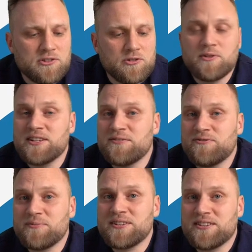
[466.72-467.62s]
directly
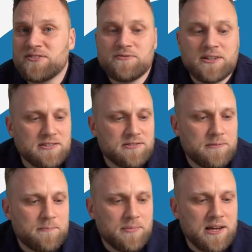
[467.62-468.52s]
from the interface.
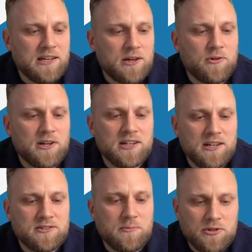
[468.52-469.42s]
I can create
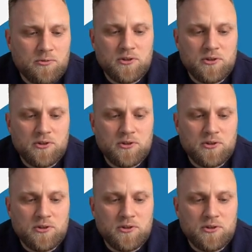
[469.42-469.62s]
customers,